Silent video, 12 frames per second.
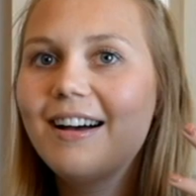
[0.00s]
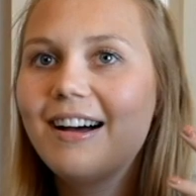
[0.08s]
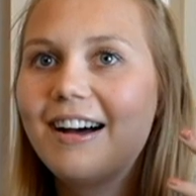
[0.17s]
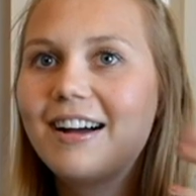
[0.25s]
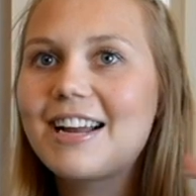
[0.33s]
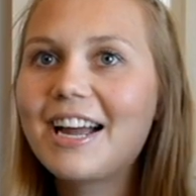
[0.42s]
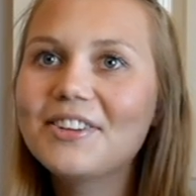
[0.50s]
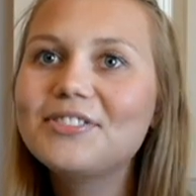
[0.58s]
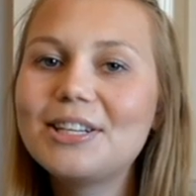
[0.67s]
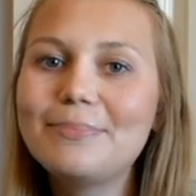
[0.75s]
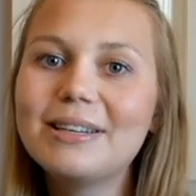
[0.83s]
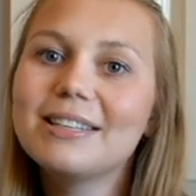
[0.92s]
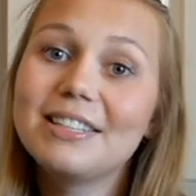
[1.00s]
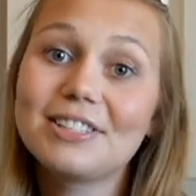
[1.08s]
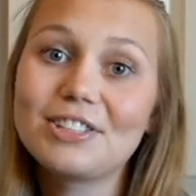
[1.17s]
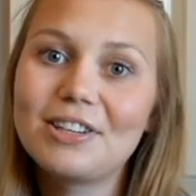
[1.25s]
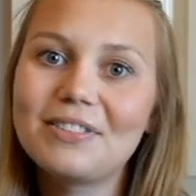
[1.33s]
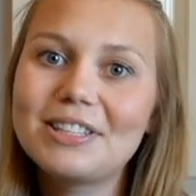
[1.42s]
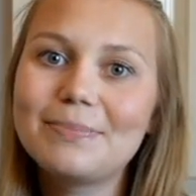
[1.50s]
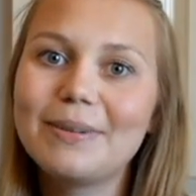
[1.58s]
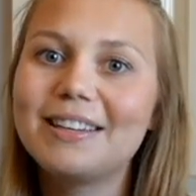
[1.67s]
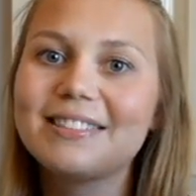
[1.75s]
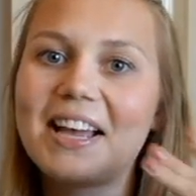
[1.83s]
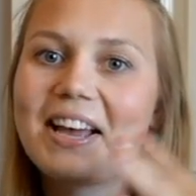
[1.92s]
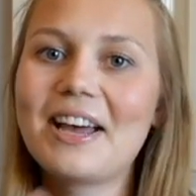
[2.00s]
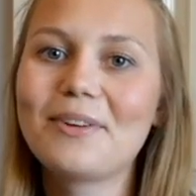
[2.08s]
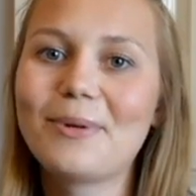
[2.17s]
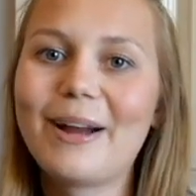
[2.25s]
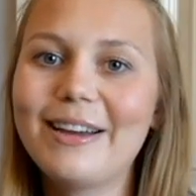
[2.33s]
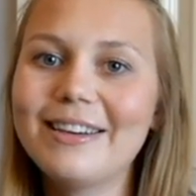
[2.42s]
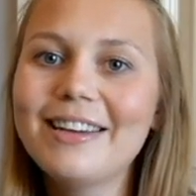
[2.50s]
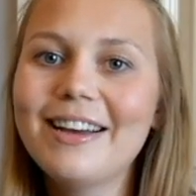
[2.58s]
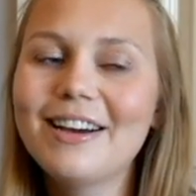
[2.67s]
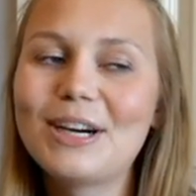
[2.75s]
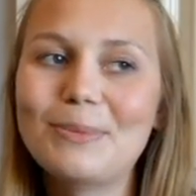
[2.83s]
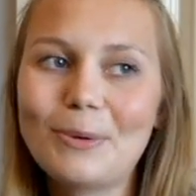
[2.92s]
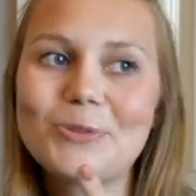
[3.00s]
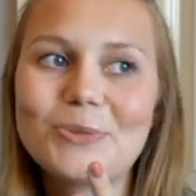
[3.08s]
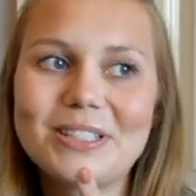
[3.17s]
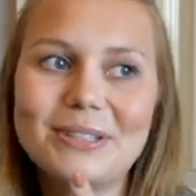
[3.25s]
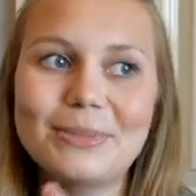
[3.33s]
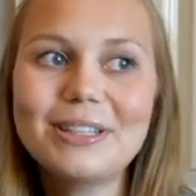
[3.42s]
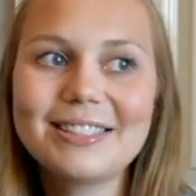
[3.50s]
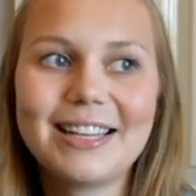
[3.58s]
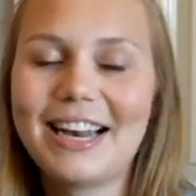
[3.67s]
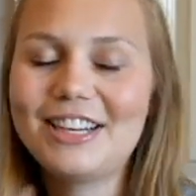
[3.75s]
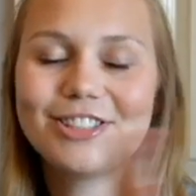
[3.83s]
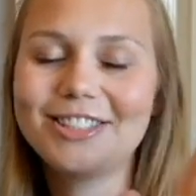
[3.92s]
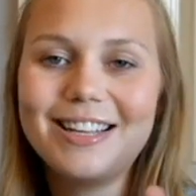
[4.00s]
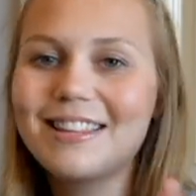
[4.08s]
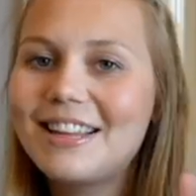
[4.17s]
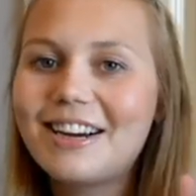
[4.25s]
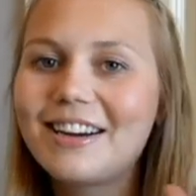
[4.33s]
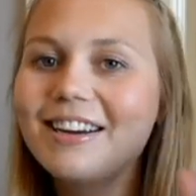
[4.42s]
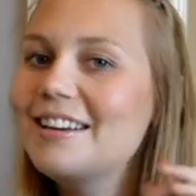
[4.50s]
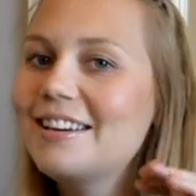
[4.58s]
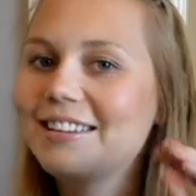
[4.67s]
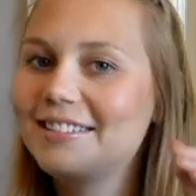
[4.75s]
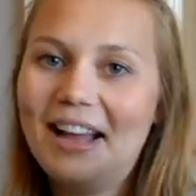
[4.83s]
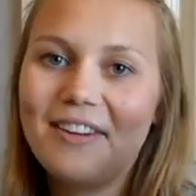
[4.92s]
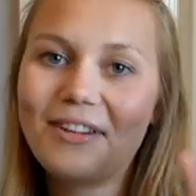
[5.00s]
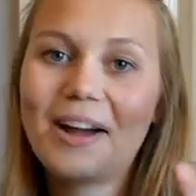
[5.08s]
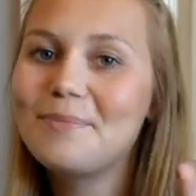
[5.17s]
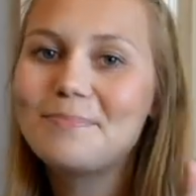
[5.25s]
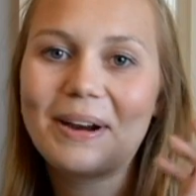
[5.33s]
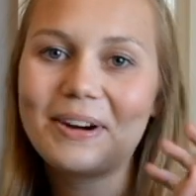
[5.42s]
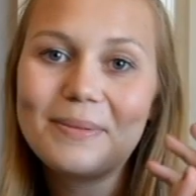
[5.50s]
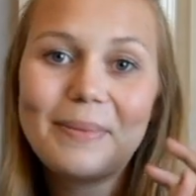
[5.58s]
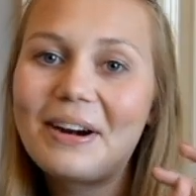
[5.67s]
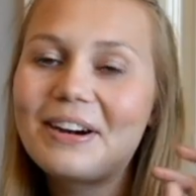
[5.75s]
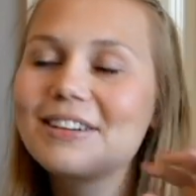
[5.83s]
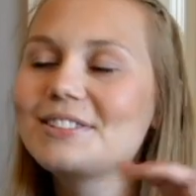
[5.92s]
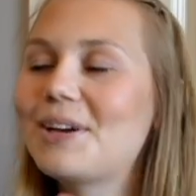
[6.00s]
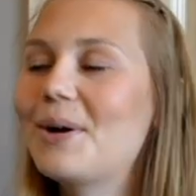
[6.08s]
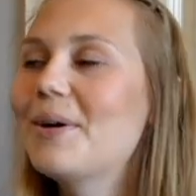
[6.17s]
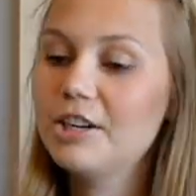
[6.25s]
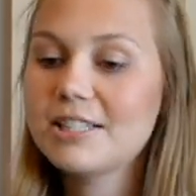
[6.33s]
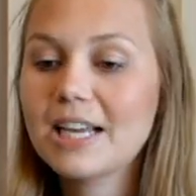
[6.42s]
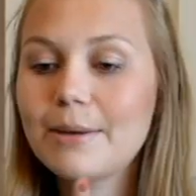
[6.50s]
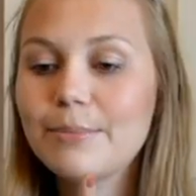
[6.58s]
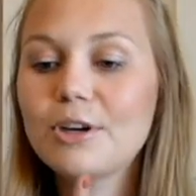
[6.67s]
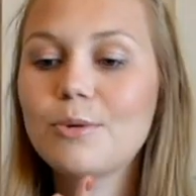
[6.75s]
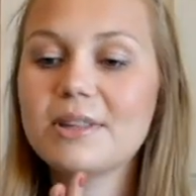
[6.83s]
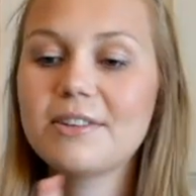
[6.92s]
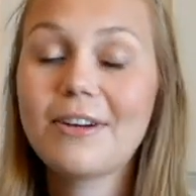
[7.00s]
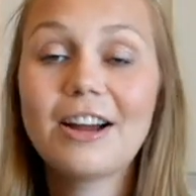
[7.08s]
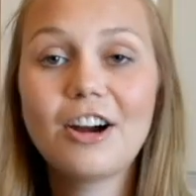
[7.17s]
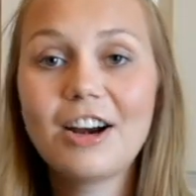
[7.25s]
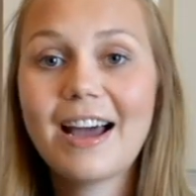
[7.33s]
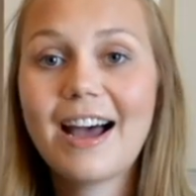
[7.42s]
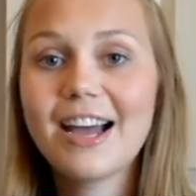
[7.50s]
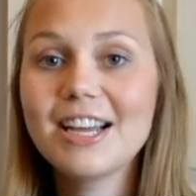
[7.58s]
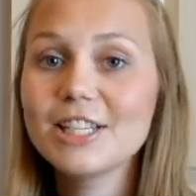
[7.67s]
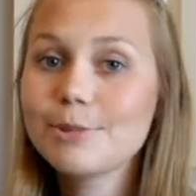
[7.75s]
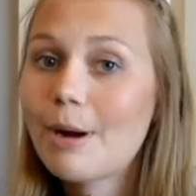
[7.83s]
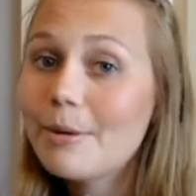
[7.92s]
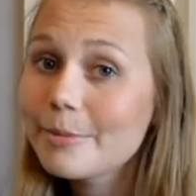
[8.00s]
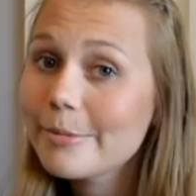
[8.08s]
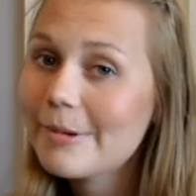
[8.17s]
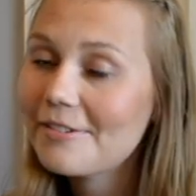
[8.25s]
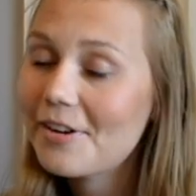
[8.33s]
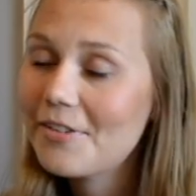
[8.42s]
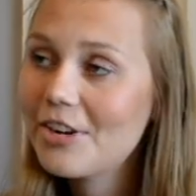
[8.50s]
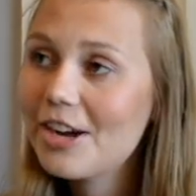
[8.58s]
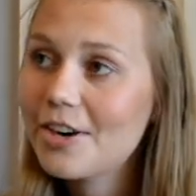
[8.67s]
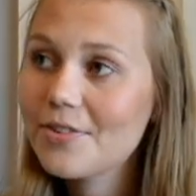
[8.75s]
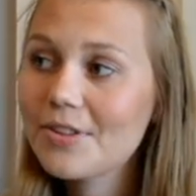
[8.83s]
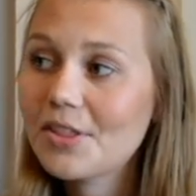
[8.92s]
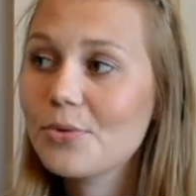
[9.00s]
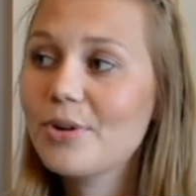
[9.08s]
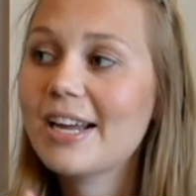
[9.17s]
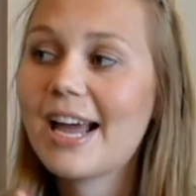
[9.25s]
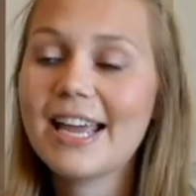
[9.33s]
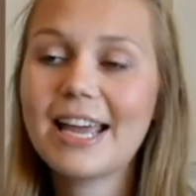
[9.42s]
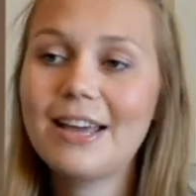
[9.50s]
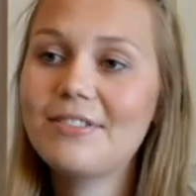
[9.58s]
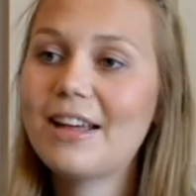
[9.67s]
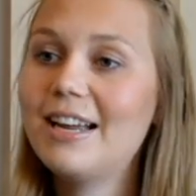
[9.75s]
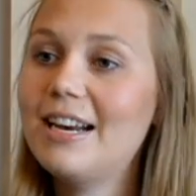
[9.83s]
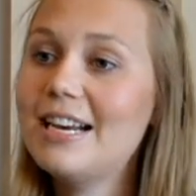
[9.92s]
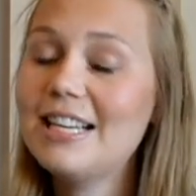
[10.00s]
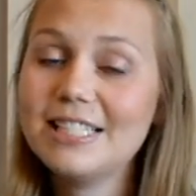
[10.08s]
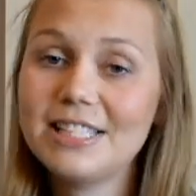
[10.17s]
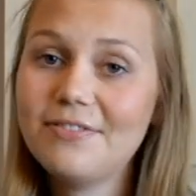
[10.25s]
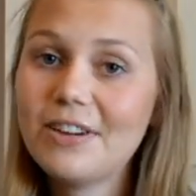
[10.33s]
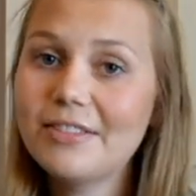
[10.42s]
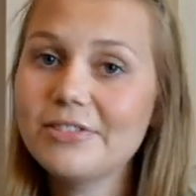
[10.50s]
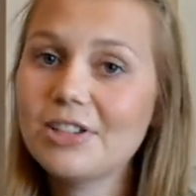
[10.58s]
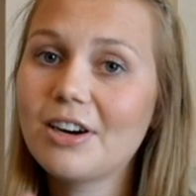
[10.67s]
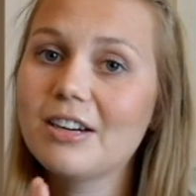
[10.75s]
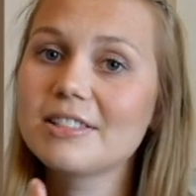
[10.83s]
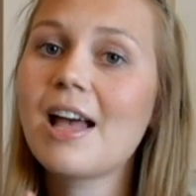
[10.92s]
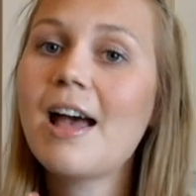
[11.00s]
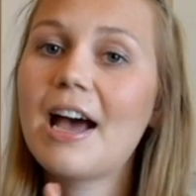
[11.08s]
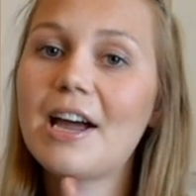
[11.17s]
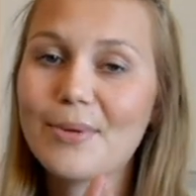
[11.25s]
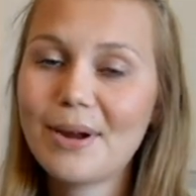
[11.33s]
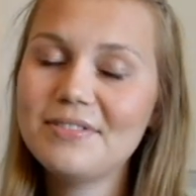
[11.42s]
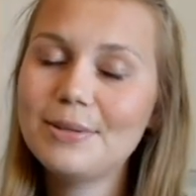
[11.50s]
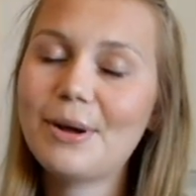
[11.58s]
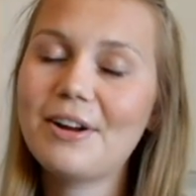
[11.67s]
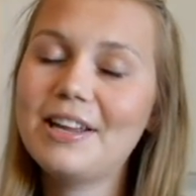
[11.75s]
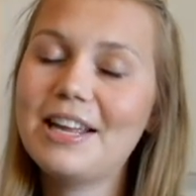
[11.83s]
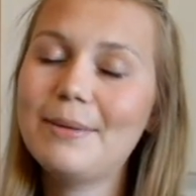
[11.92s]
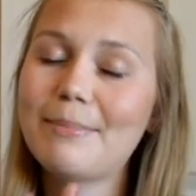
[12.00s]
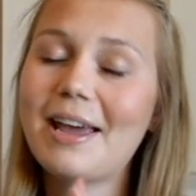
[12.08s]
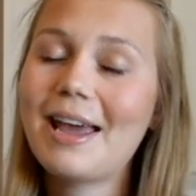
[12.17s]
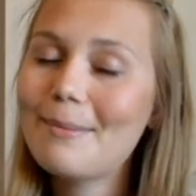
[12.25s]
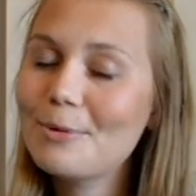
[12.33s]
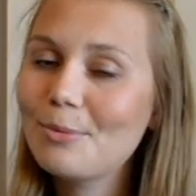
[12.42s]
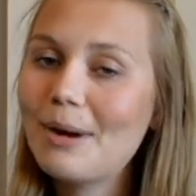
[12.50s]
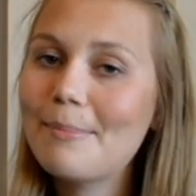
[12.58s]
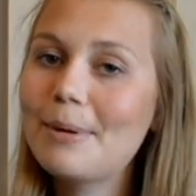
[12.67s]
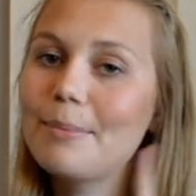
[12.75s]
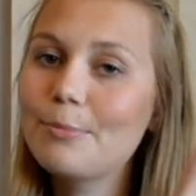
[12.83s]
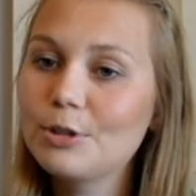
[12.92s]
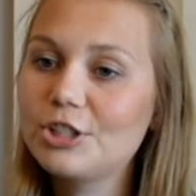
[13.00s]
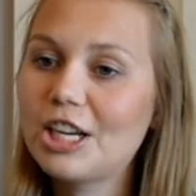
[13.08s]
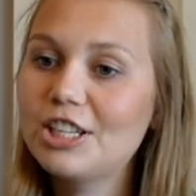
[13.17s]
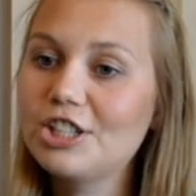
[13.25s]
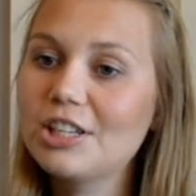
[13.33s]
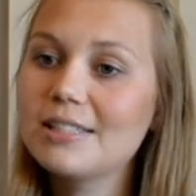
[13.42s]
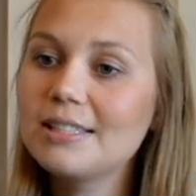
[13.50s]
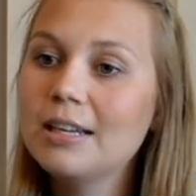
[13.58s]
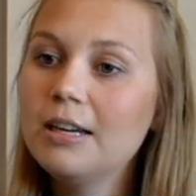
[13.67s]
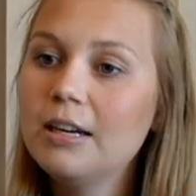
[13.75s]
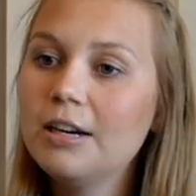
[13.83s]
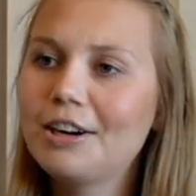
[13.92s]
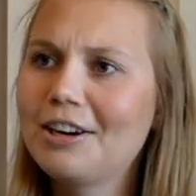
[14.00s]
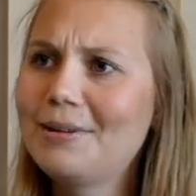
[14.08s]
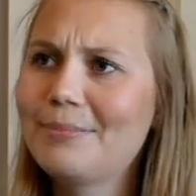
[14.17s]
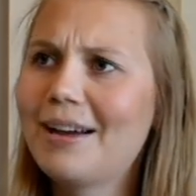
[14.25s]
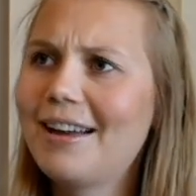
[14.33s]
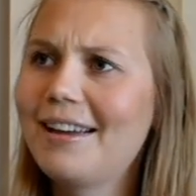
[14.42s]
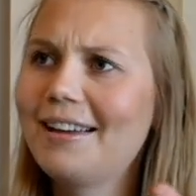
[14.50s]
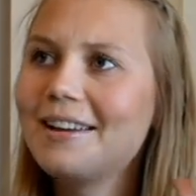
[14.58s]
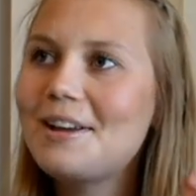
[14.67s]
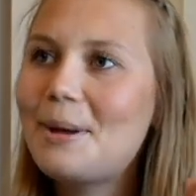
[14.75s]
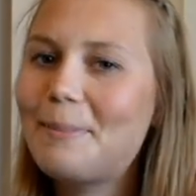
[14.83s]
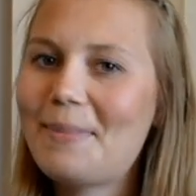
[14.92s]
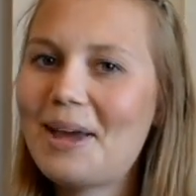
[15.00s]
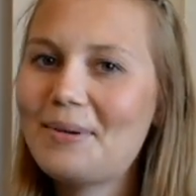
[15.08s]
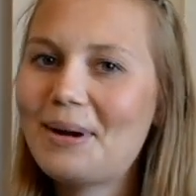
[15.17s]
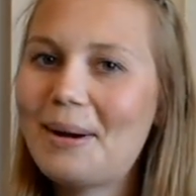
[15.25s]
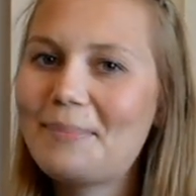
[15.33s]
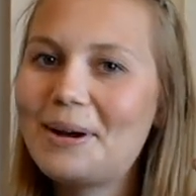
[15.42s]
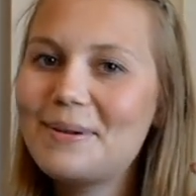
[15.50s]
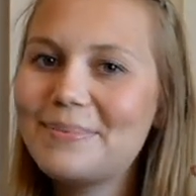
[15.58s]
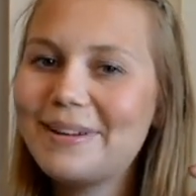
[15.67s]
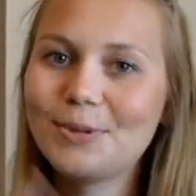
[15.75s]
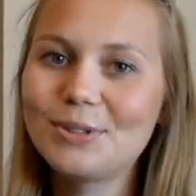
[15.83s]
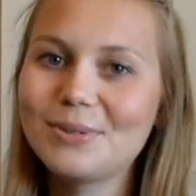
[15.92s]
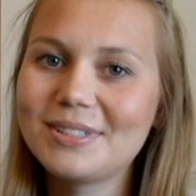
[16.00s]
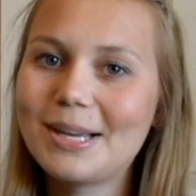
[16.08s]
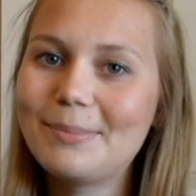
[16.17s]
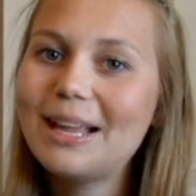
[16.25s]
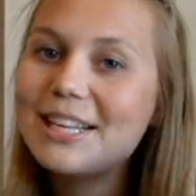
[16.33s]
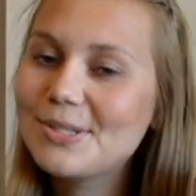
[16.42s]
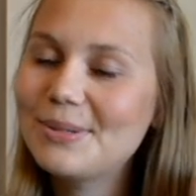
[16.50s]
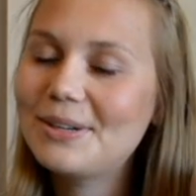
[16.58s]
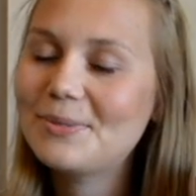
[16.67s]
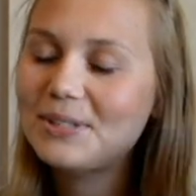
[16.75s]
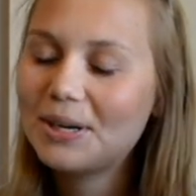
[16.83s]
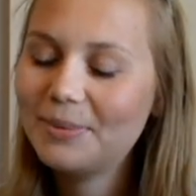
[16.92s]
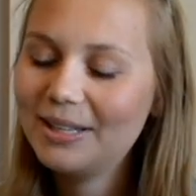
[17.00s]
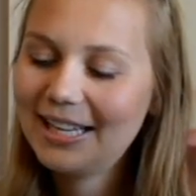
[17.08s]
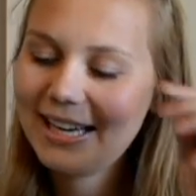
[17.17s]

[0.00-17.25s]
kind of did me a disservice, because I had read her most recent books and I just think they're have gotten better and better. And so her second book, With the Fire on High, is probably my favorite out of the 3. I gave that an easy 5 stars. I raved about it in my April wrap-up, which I just, or in my May wrap-up, which was up last week, which I will